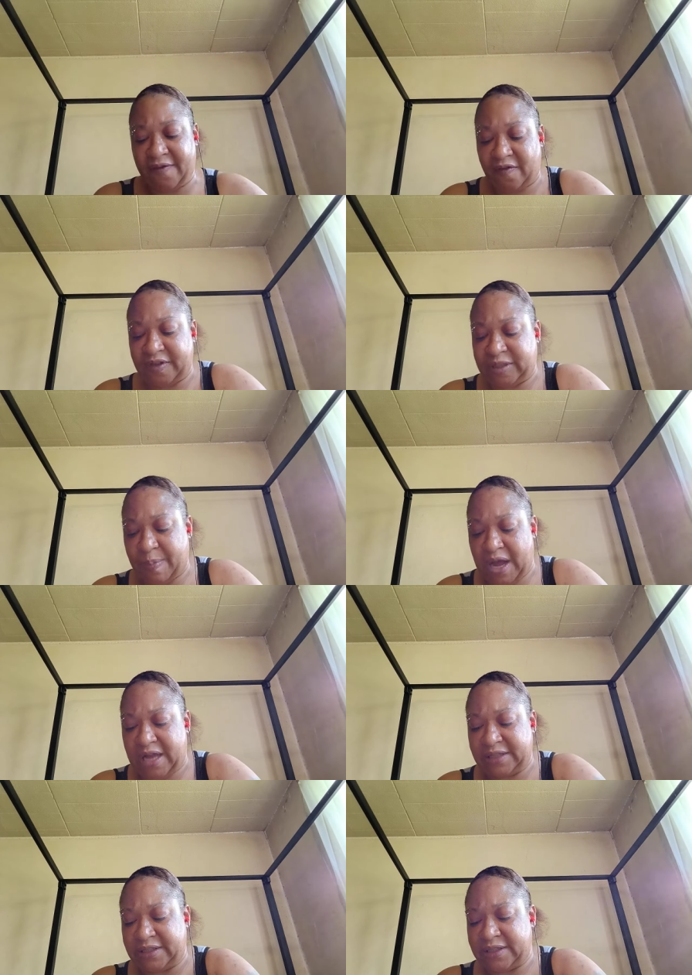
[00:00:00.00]
a
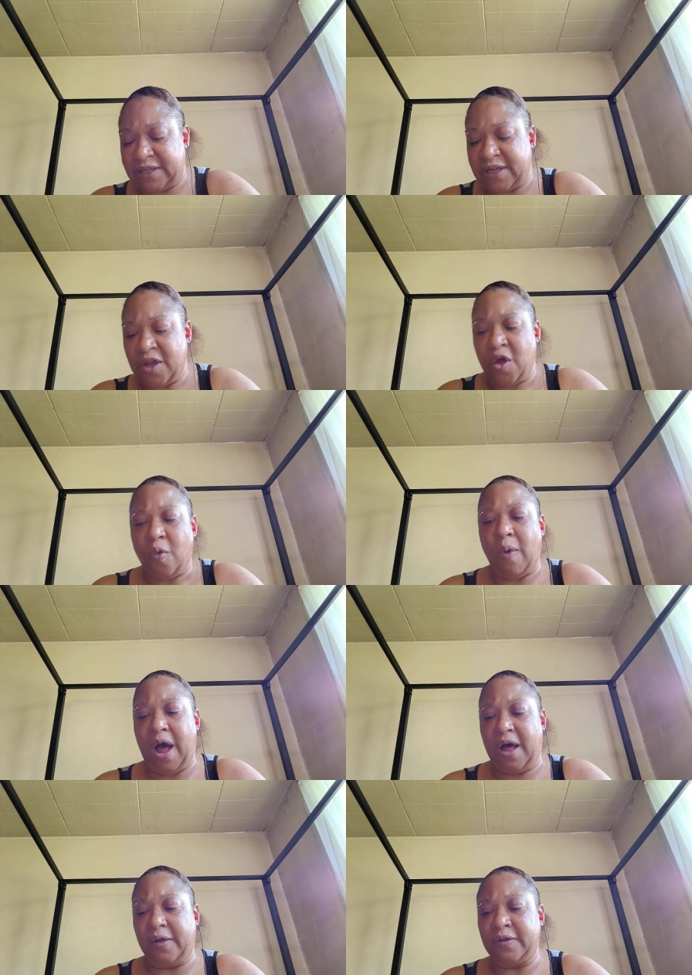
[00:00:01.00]
response
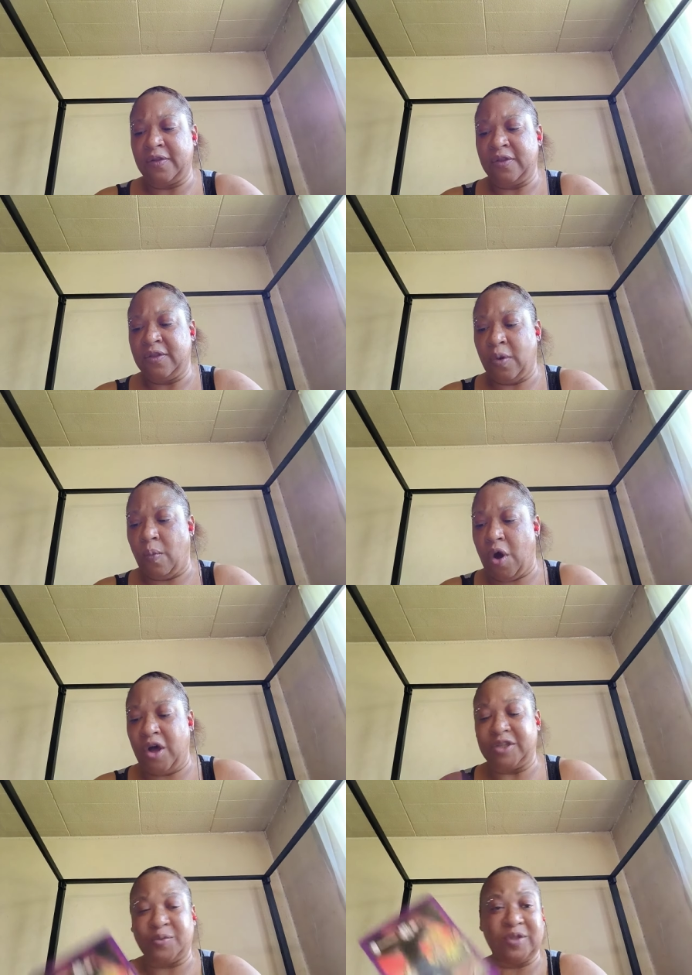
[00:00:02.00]
while the walls